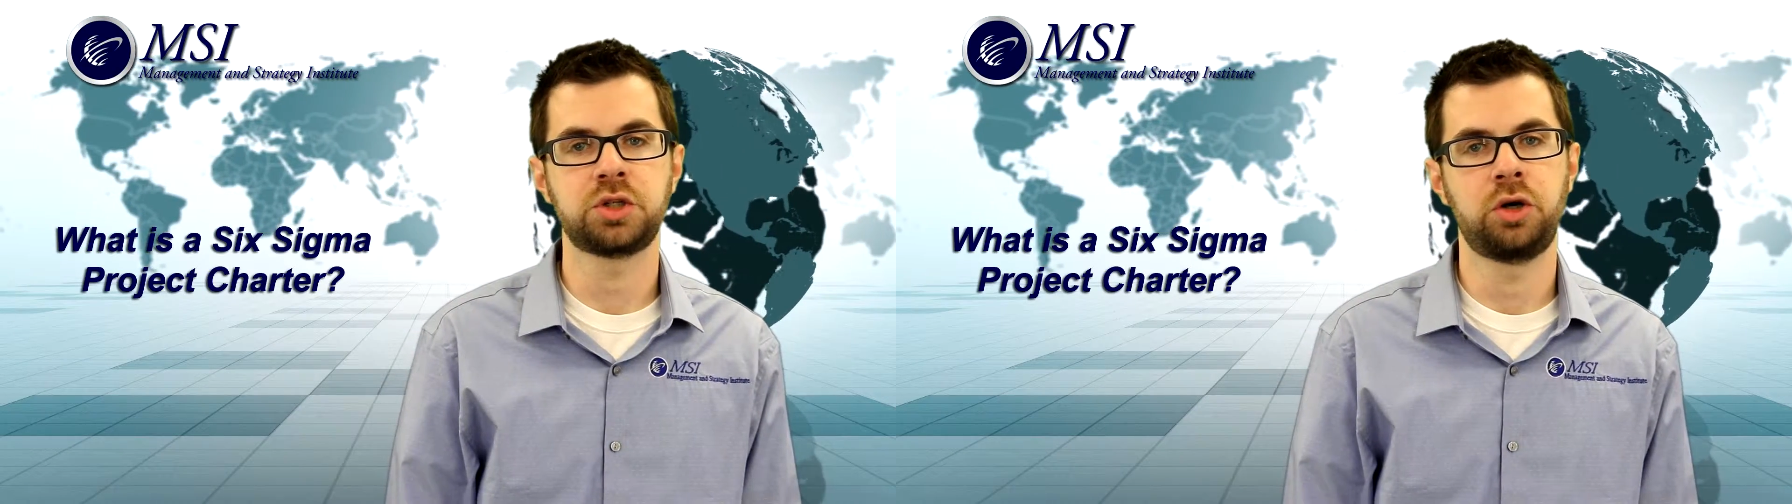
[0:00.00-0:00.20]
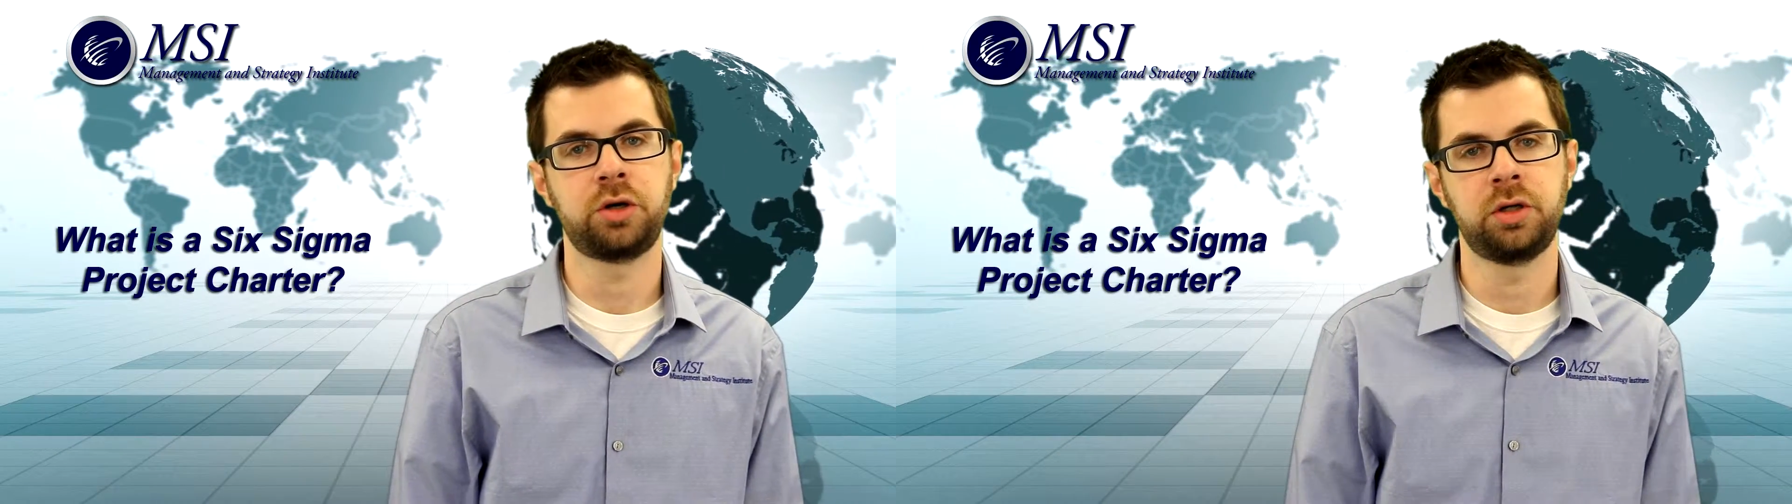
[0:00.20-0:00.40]

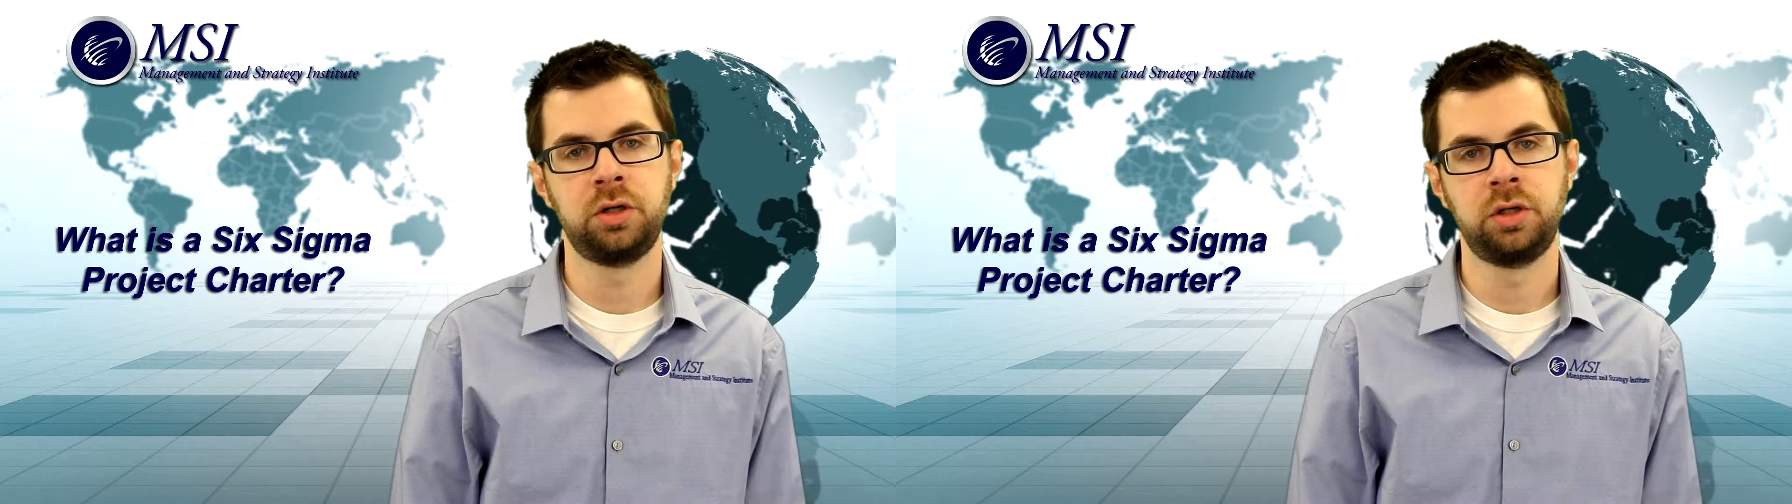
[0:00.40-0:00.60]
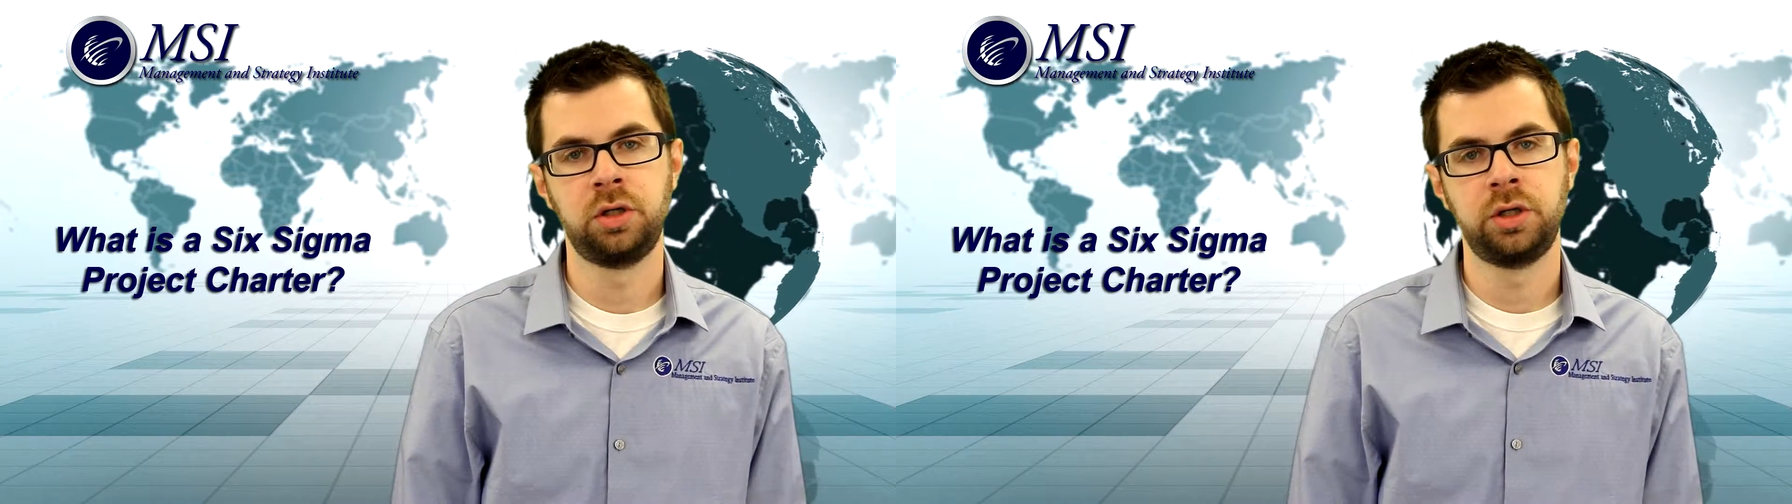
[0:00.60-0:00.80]
charter.
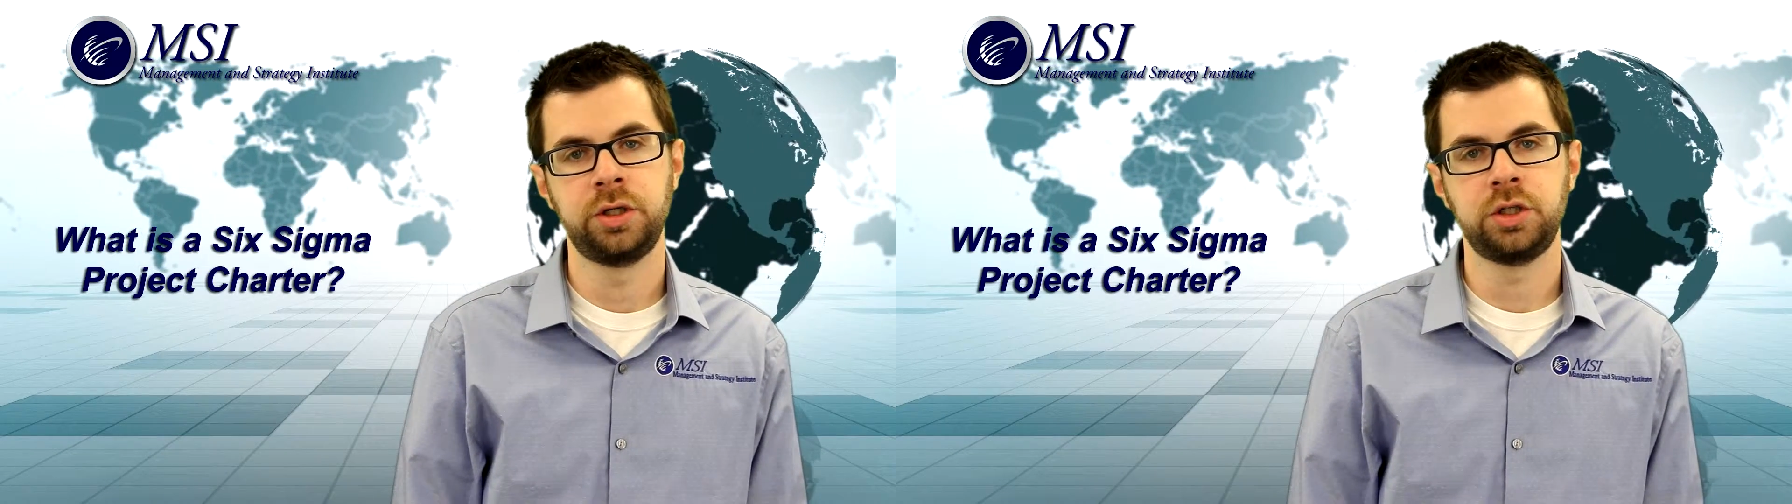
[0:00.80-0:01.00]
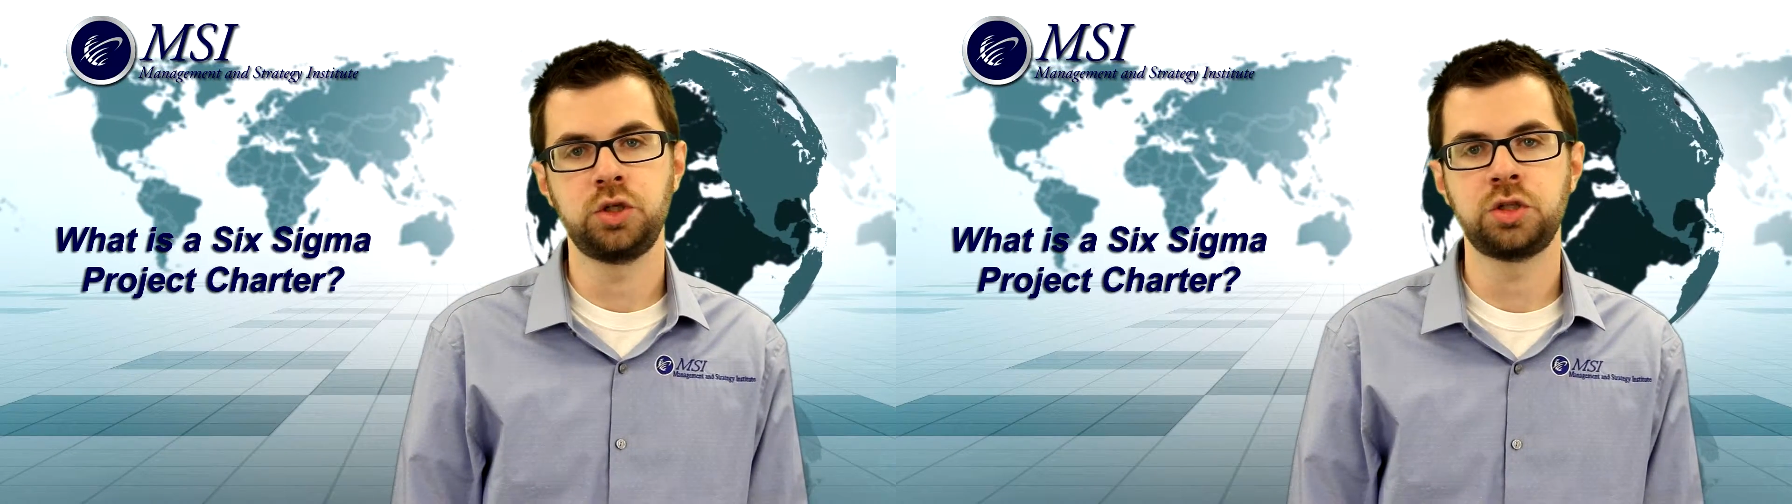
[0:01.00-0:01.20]

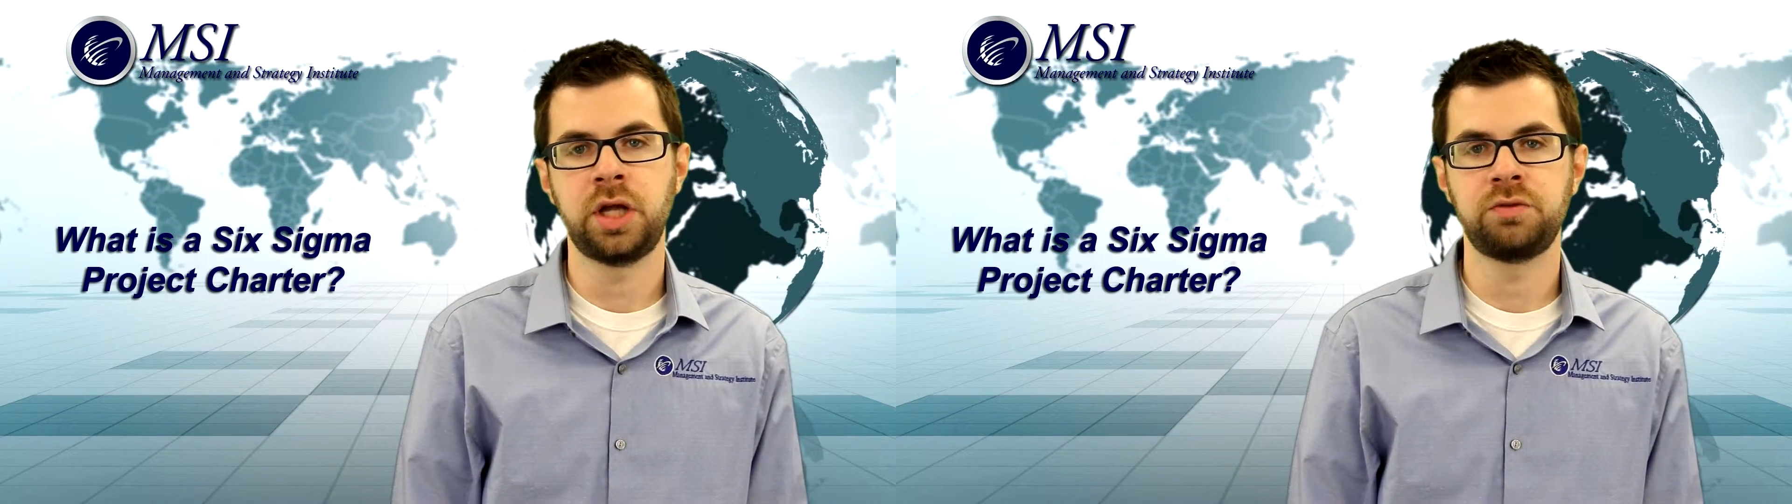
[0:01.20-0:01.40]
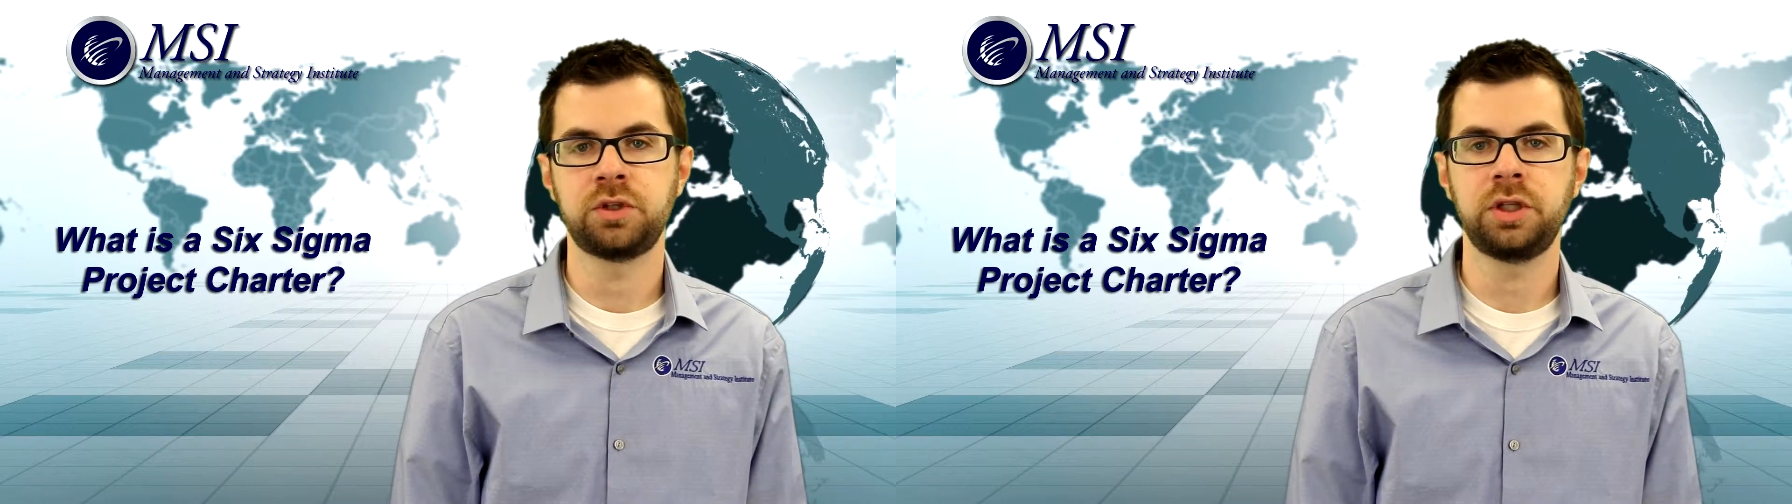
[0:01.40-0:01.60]
You should
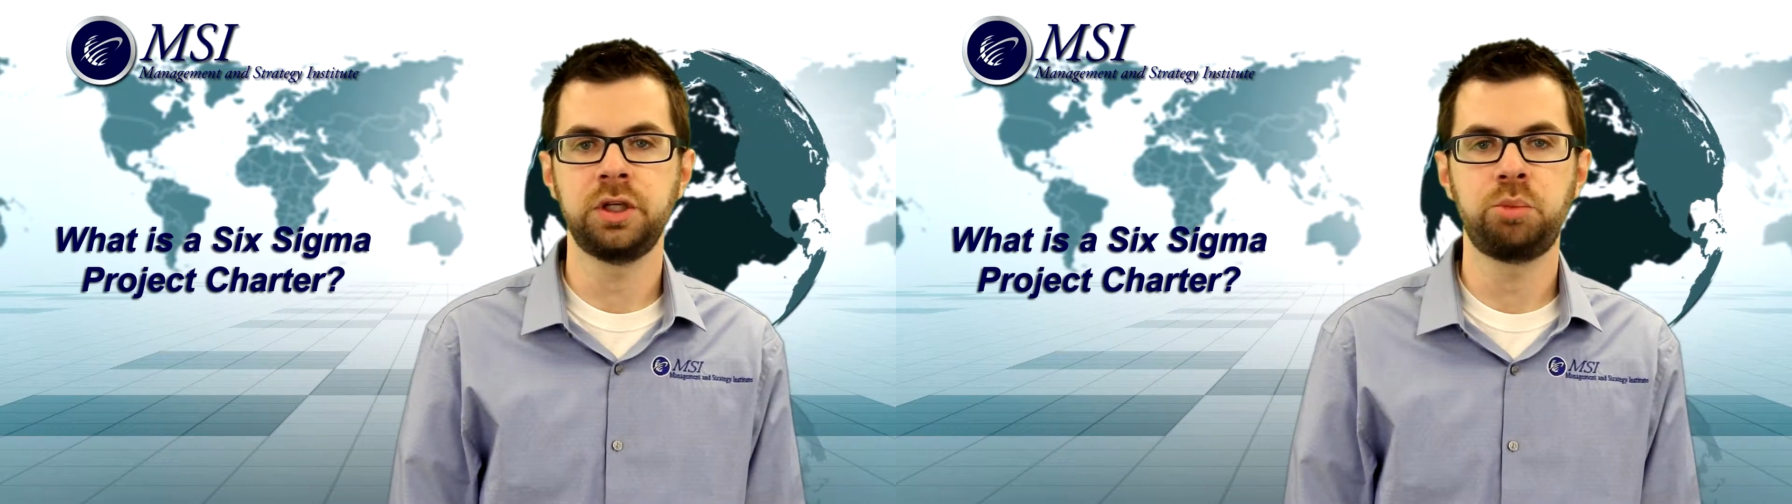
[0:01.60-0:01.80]
have a clear